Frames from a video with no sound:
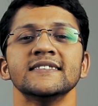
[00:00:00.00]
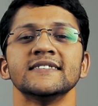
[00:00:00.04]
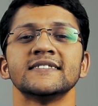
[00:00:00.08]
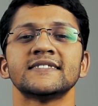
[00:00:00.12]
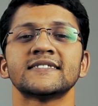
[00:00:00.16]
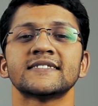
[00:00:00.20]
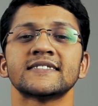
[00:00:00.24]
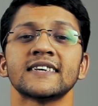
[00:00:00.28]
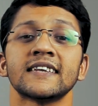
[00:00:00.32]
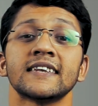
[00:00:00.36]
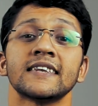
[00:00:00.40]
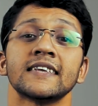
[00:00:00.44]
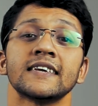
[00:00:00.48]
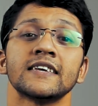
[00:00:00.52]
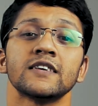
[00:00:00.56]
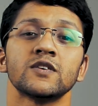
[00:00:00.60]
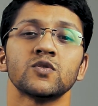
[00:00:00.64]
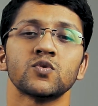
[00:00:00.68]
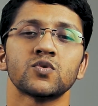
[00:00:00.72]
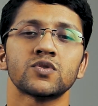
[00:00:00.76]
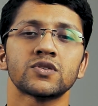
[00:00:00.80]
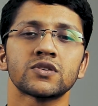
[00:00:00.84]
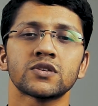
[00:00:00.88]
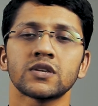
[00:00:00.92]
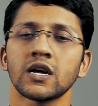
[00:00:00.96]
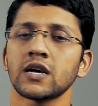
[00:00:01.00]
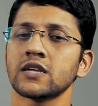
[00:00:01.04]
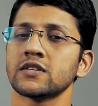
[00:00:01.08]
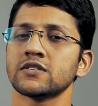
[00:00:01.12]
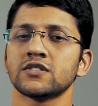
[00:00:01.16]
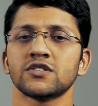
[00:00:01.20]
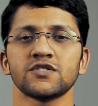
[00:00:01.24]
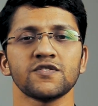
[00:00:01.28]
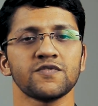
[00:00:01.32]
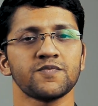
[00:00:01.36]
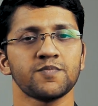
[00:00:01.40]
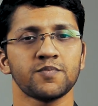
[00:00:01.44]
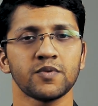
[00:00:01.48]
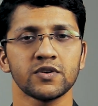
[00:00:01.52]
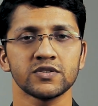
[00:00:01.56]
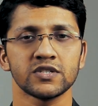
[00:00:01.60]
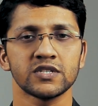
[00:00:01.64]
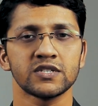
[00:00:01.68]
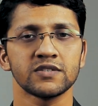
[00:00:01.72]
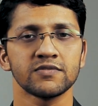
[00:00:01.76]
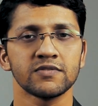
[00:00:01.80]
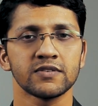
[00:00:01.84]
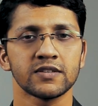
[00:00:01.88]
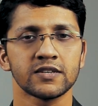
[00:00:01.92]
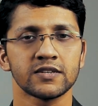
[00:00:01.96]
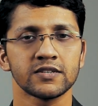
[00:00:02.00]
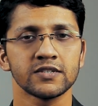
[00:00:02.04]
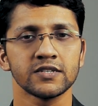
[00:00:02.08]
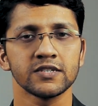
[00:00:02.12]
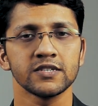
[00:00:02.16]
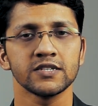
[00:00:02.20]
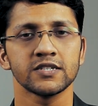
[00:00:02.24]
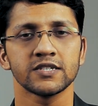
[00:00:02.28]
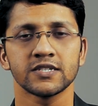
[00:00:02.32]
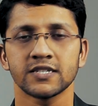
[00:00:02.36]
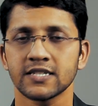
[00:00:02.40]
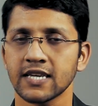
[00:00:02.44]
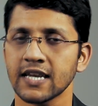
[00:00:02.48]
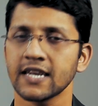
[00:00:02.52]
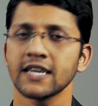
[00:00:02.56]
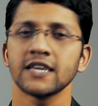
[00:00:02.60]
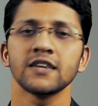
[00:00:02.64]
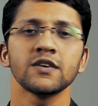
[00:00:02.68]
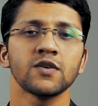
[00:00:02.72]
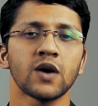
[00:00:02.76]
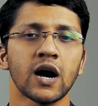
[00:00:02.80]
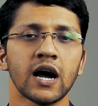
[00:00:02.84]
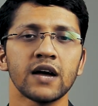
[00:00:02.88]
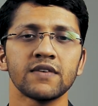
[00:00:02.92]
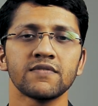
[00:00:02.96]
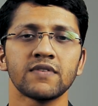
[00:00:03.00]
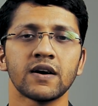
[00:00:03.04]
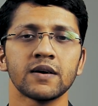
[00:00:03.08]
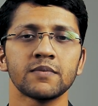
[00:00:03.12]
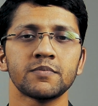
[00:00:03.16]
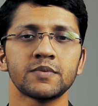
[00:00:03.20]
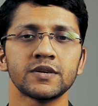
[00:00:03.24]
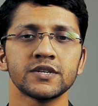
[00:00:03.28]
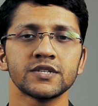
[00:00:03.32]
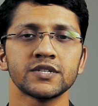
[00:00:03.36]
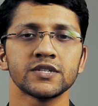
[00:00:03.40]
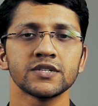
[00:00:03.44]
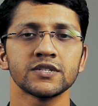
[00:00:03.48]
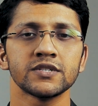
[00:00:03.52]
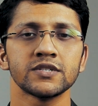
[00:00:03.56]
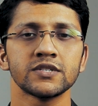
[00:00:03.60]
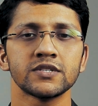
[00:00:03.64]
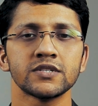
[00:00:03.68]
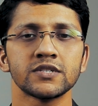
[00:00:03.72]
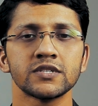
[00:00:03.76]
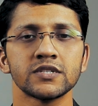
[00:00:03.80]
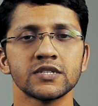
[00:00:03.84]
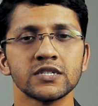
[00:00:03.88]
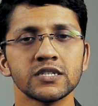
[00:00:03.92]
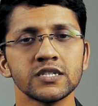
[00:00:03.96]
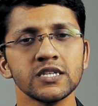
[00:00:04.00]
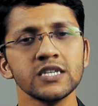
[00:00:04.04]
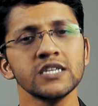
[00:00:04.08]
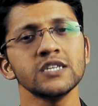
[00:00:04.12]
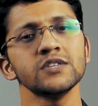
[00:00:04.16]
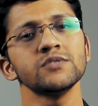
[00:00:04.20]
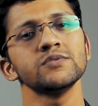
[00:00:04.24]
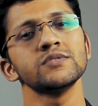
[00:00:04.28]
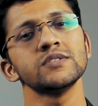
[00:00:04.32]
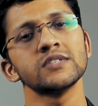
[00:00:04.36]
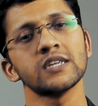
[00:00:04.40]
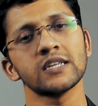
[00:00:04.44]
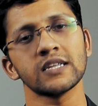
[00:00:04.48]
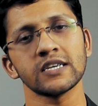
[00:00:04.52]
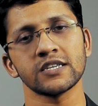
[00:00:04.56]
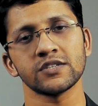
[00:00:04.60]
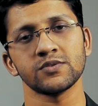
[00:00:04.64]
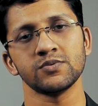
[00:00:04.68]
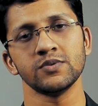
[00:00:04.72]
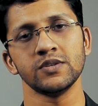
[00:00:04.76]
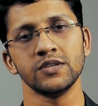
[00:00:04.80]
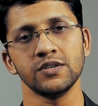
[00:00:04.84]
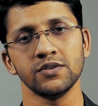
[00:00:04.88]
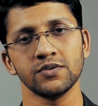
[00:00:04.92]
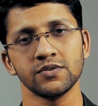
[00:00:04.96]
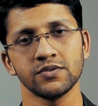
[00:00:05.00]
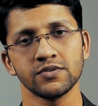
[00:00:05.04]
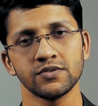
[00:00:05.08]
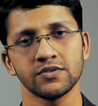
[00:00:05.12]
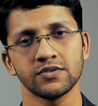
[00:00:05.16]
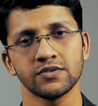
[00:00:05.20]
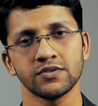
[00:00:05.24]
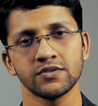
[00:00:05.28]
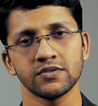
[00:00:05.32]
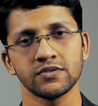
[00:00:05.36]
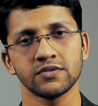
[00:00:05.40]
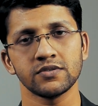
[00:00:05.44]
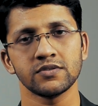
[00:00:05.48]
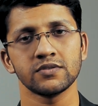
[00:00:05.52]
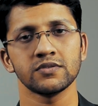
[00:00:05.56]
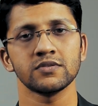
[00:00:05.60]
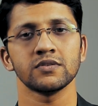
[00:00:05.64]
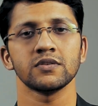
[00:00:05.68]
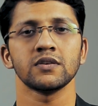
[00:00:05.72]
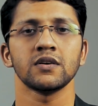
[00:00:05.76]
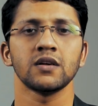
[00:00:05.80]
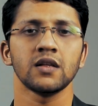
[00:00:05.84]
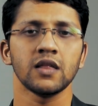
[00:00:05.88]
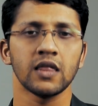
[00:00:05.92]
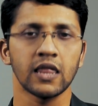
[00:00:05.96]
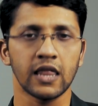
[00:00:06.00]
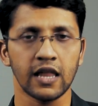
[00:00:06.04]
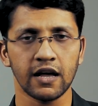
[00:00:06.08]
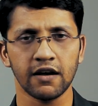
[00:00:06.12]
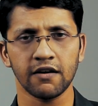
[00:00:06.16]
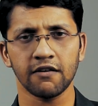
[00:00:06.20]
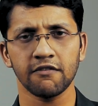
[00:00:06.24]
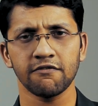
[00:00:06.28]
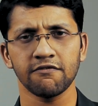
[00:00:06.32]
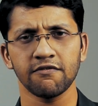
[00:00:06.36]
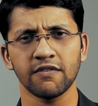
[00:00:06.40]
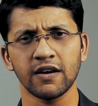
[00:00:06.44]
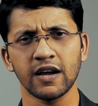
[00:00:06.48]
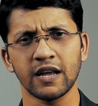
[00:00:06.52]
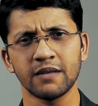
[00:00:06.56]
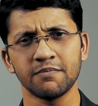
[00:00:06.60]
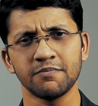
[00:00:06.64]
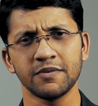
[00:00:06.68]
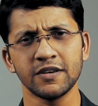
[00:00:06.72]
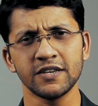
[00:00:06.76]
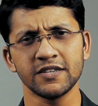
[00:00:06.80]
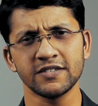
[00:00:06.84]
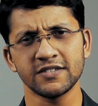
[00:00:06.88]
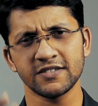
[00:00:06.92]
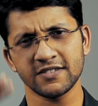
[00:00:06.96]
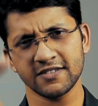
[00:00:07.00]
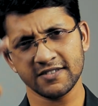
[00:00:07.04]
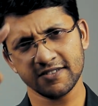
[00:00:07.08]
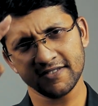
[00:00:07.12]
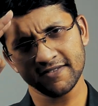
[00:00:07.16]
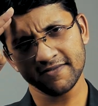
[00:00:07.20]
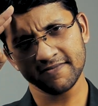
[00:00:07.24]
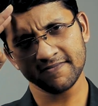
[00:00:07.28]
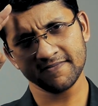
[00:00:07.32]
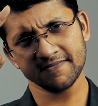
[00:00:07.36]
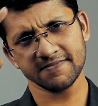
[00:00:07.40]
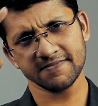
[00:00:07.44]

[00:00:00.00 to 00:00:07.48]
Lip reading: sending you tons of positive energies, sending you high vibrations. See you in the next videos. Love and peace.